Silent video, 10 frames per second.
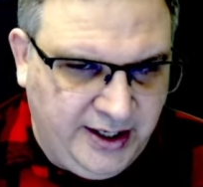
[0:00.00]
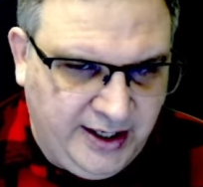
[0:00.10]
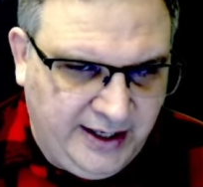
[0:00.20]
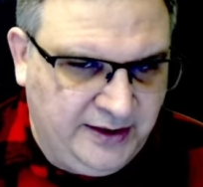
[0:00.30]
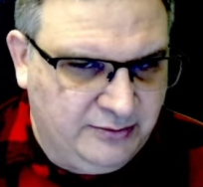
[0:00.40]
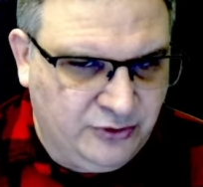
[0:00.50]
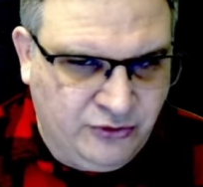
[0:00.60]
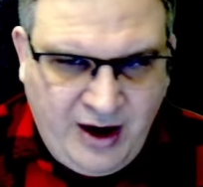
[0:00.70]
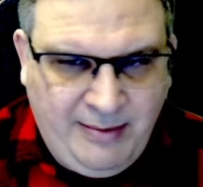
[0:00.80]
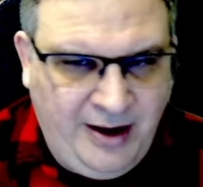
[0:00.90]
and they
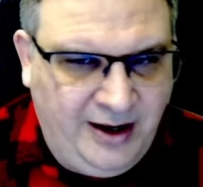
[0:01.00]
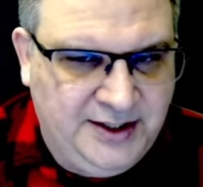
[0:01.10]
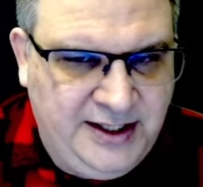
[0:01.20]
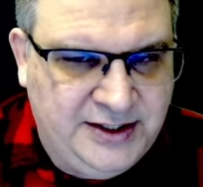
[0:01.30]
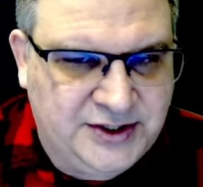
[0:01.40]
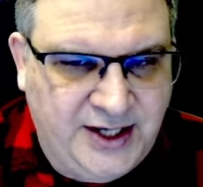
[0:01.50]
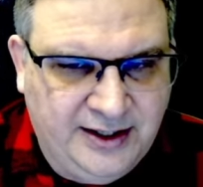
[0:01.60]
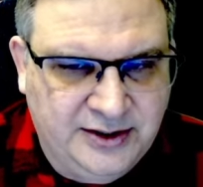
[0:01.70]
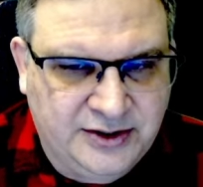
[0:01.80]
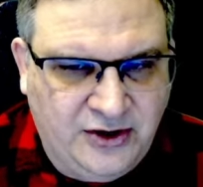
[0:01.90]
grab onto each side
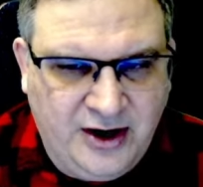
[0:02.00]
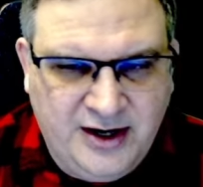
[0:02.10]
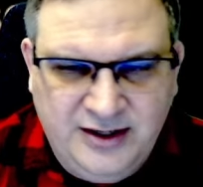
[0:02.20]
of the target,